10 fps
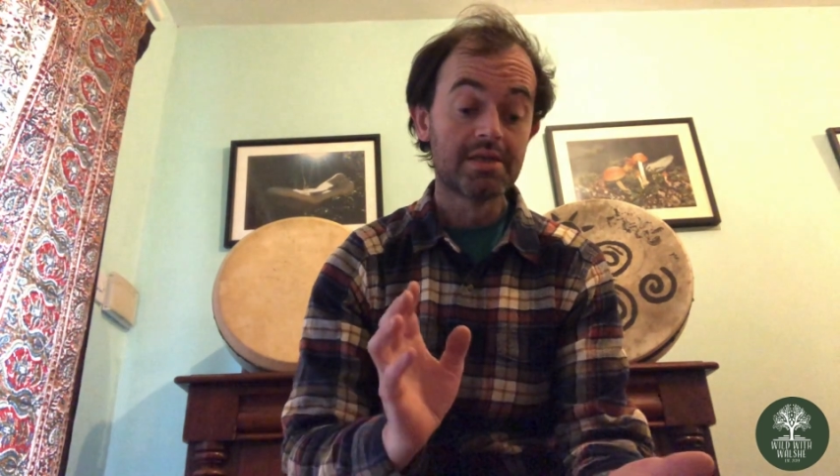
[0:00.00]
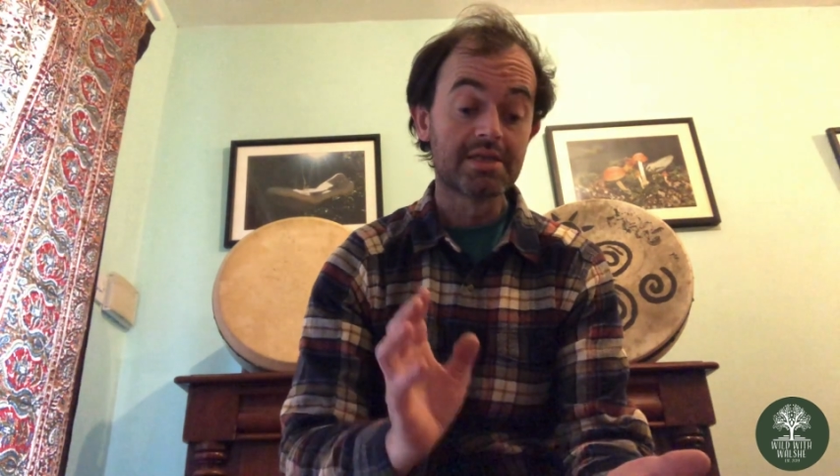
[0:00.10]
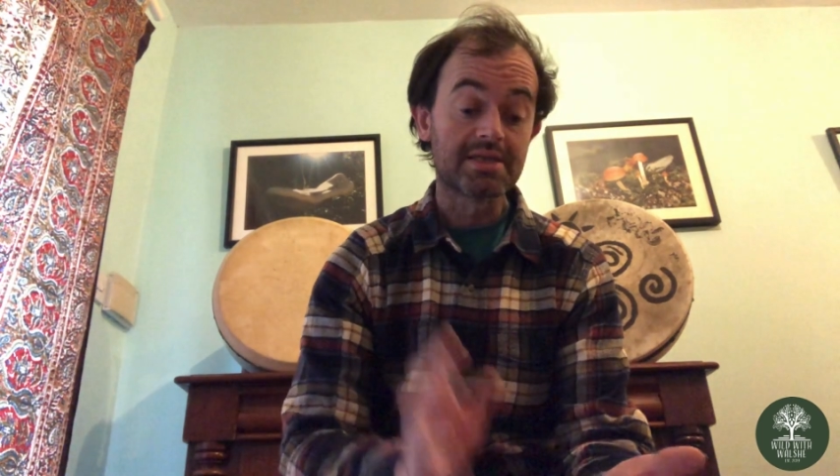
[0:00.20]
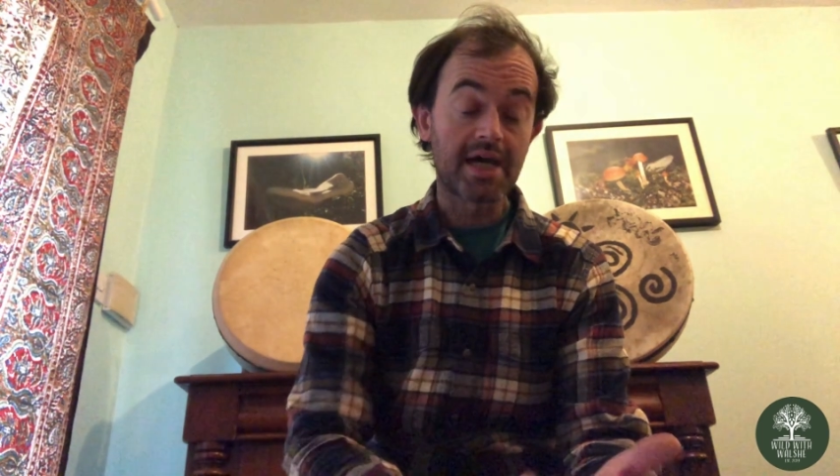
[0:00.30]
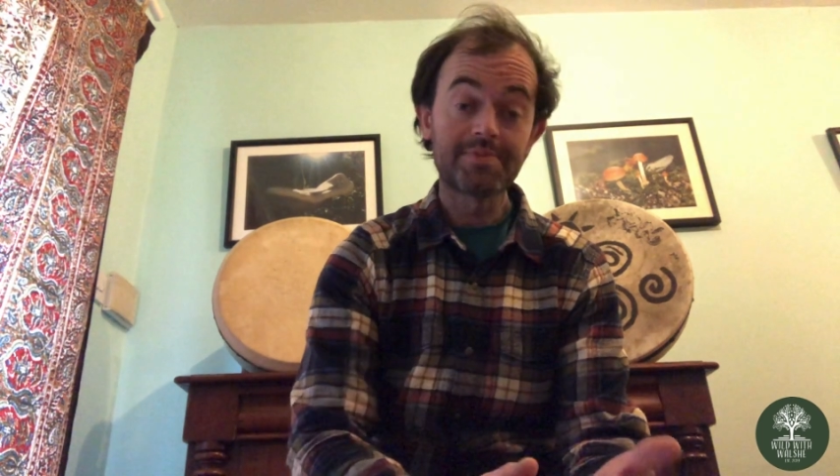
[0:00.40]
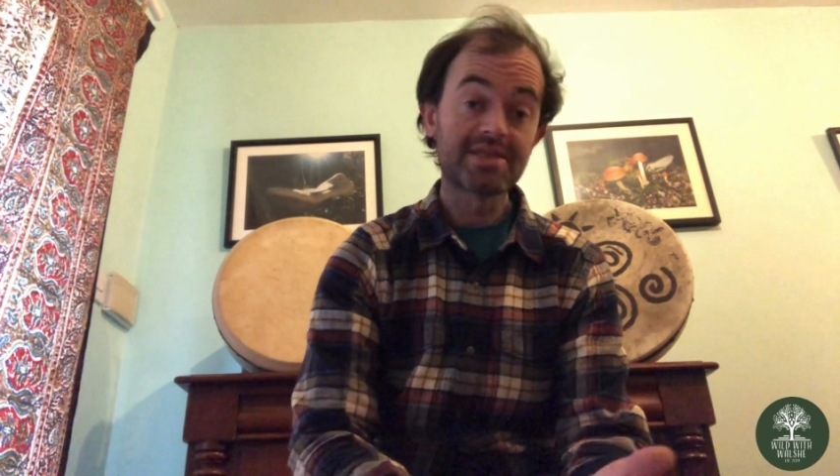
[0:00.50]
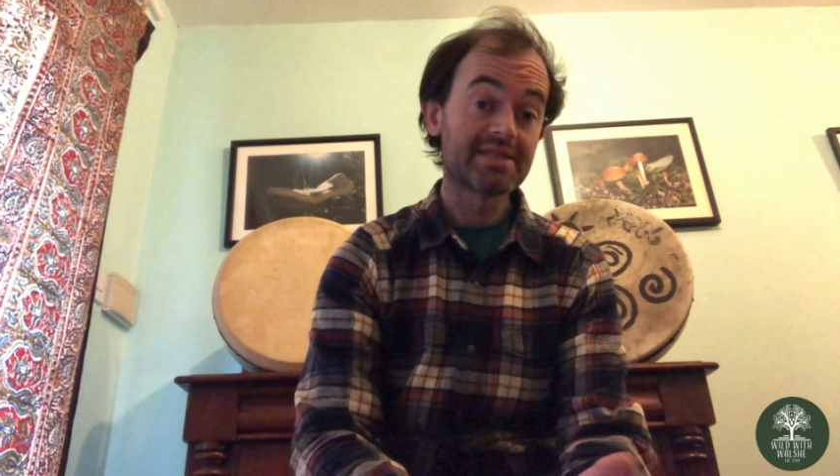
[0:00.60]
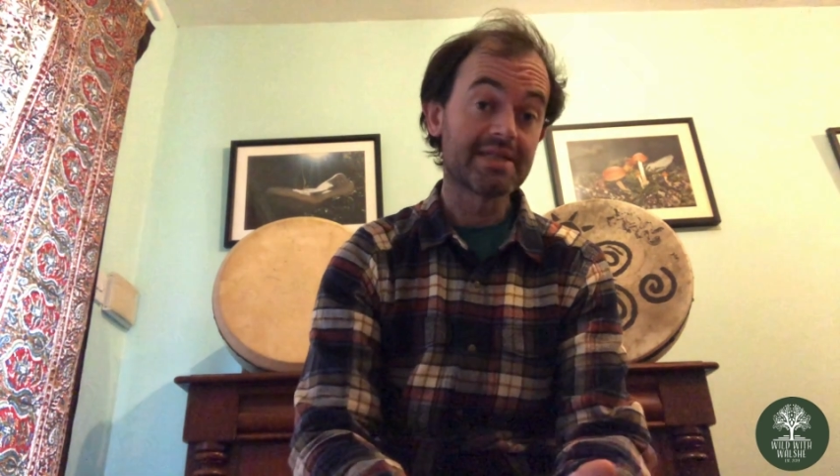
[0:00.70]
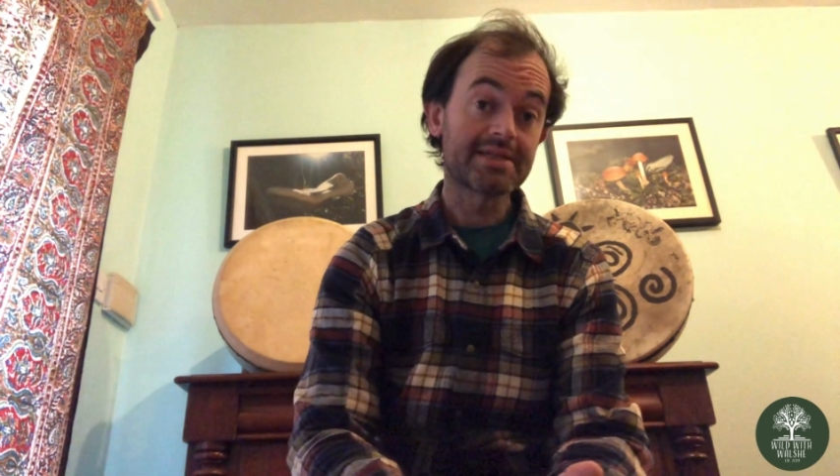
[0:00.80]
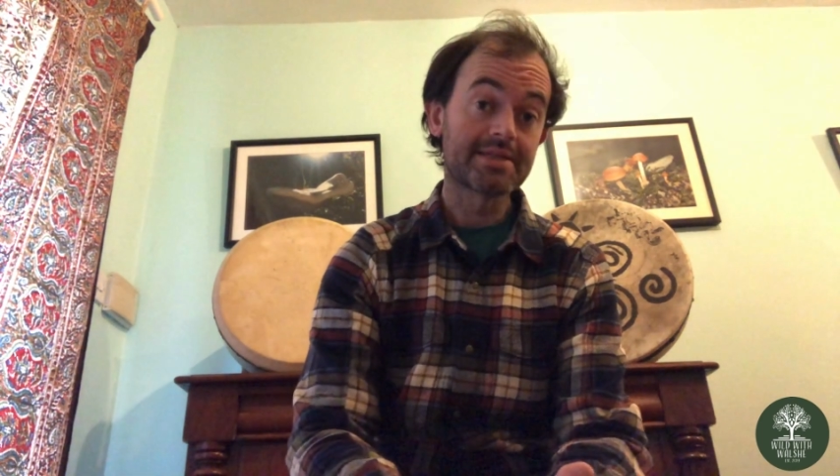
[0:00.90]
the types of
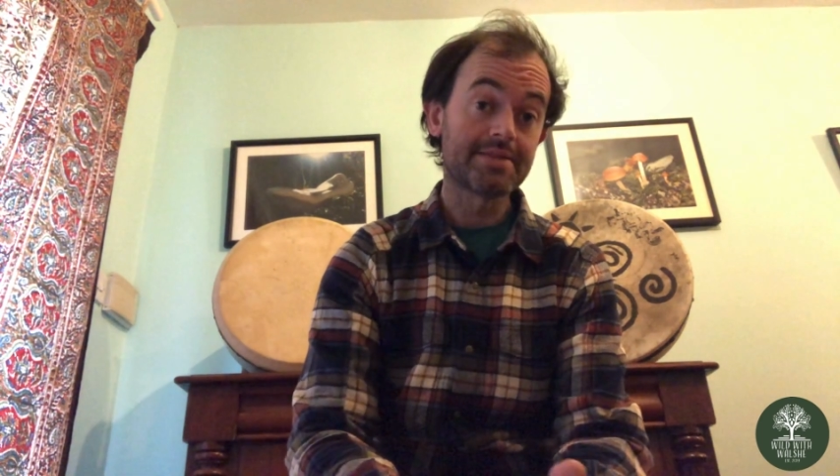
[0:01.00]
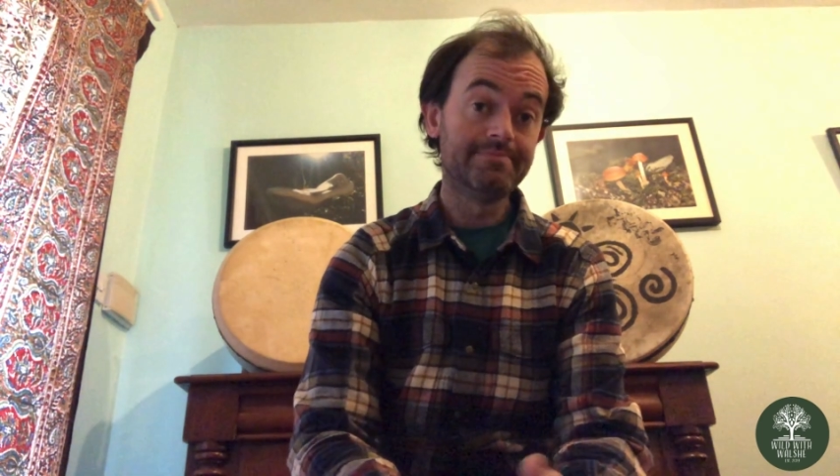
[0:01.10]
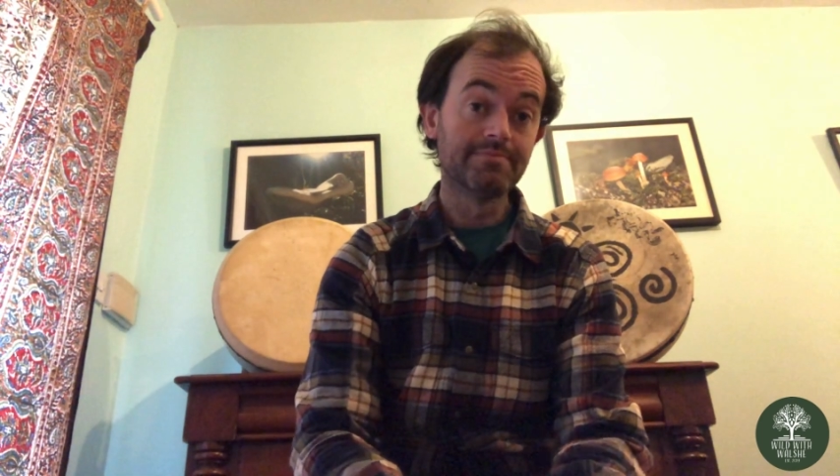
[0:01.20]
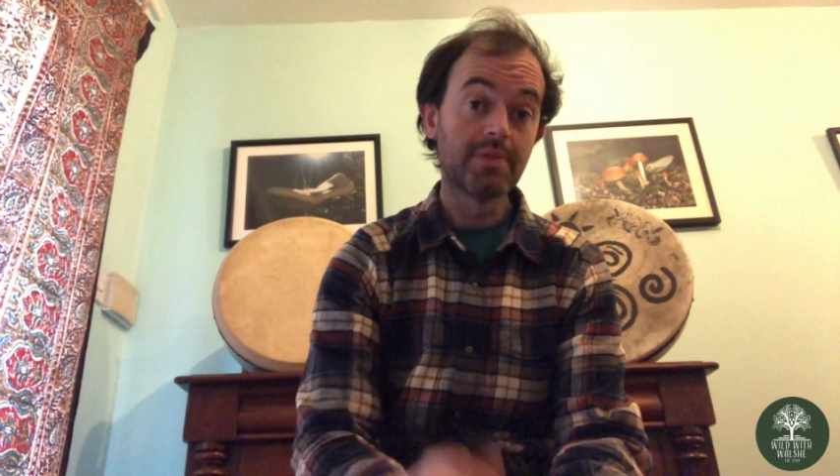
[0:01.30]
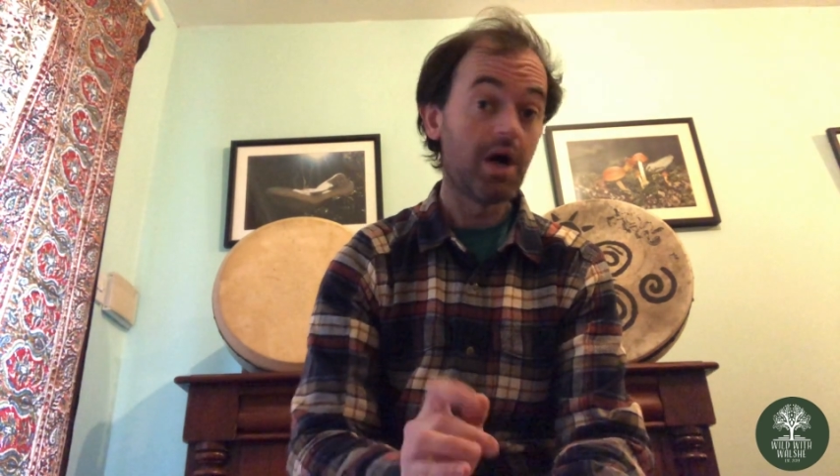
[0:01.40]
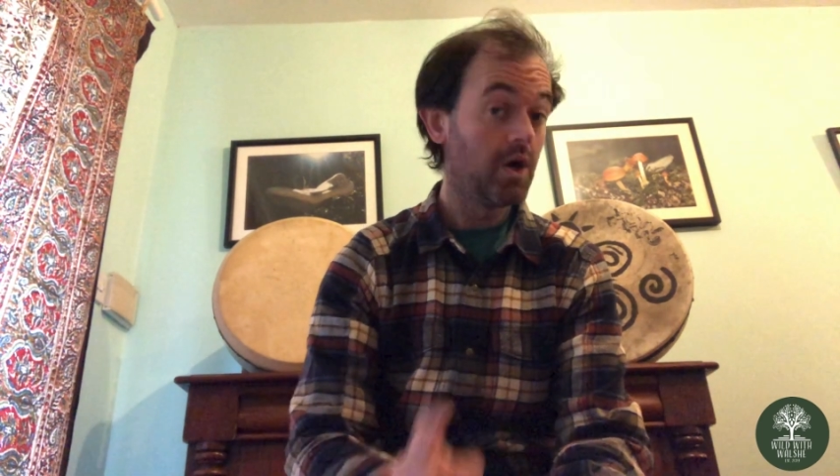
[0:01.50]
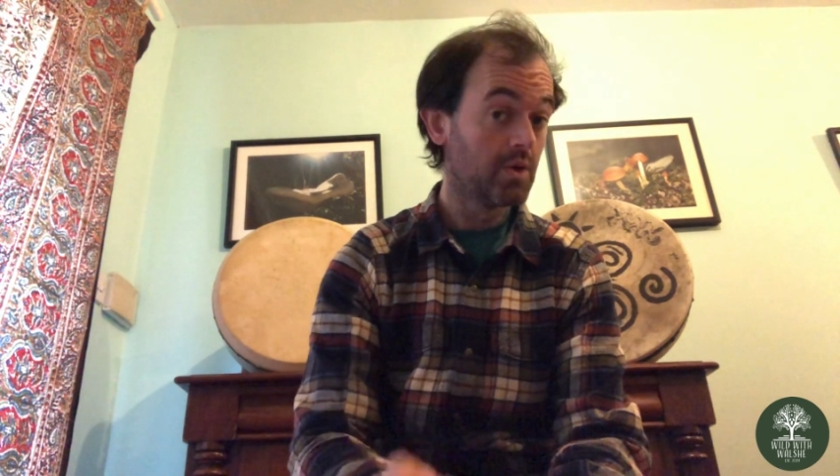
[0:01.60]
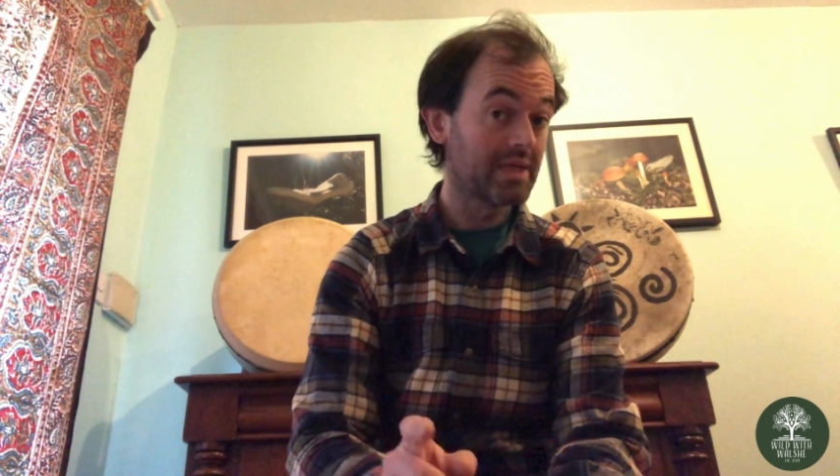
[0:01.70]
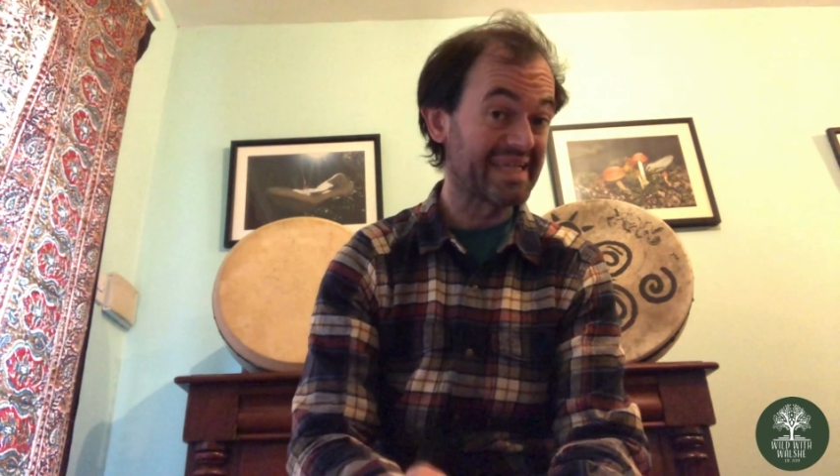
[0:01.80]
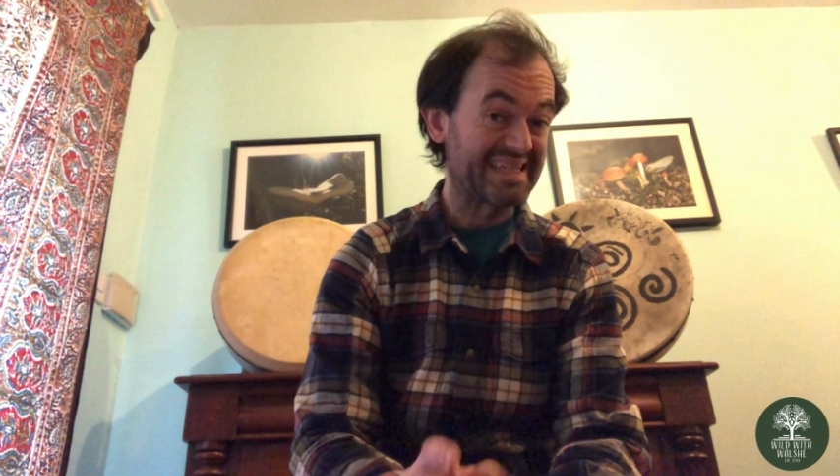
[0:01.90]
sticks,
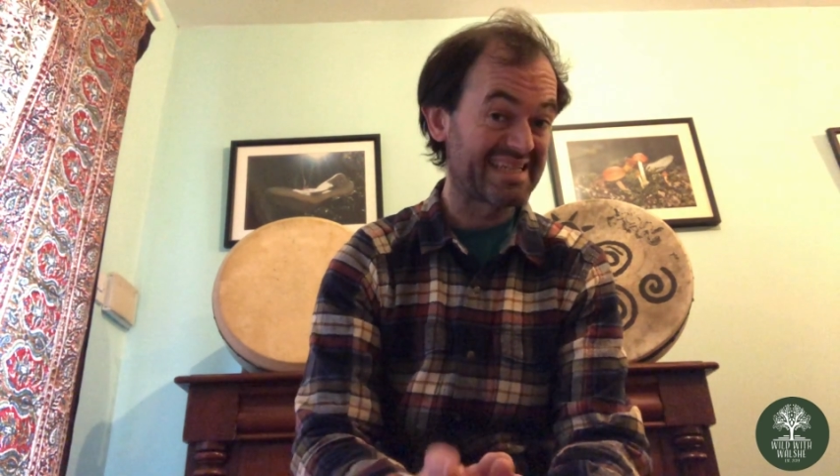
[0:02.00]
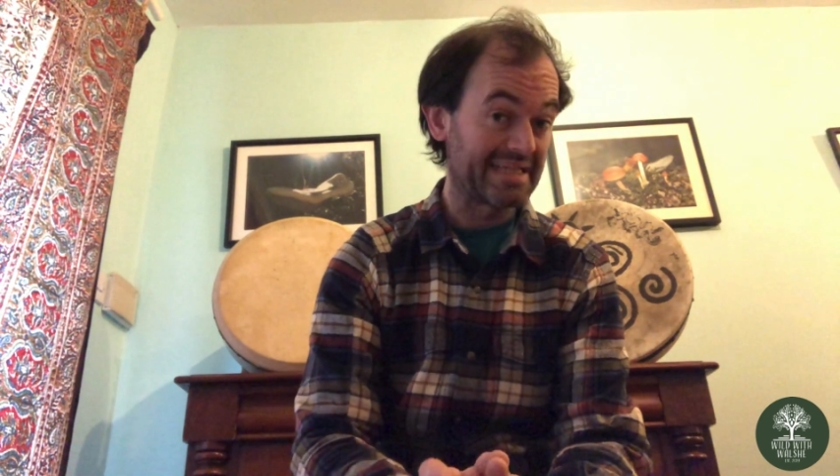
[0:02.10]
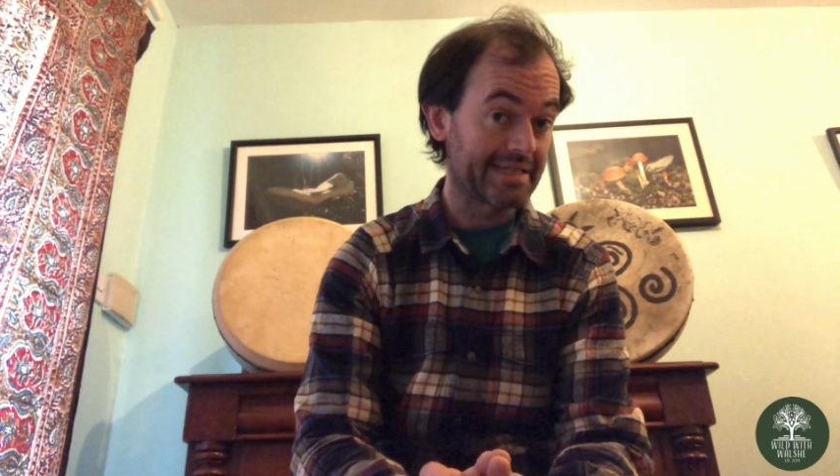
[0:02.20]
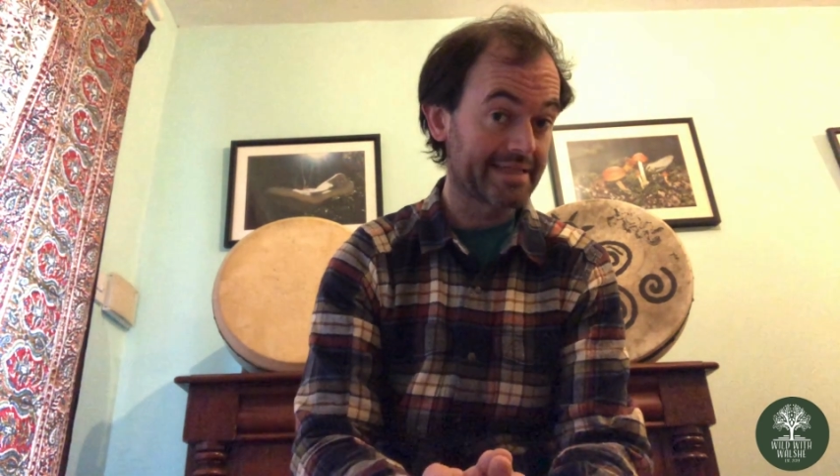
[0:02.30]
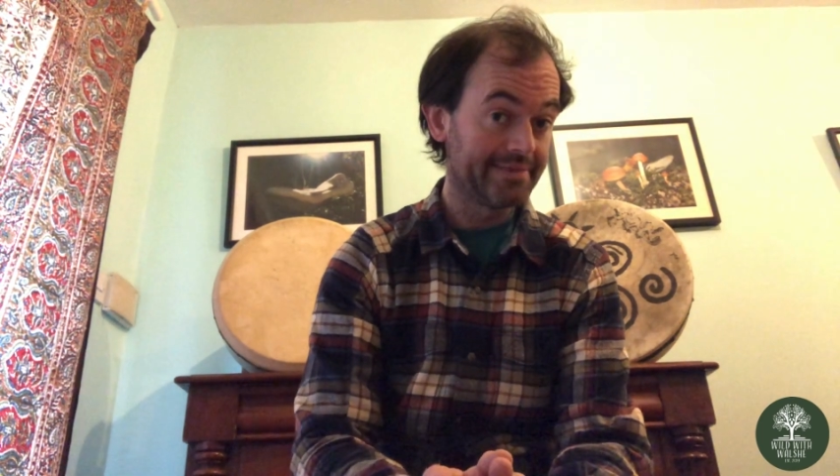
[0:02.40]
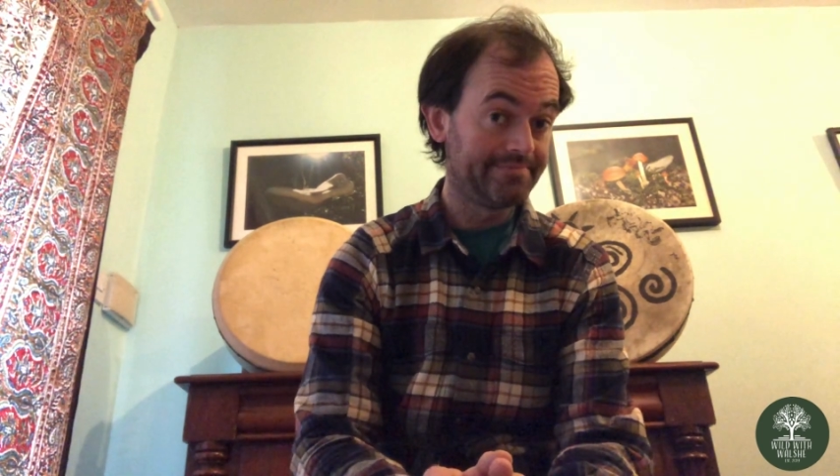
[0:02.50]
holding a stick,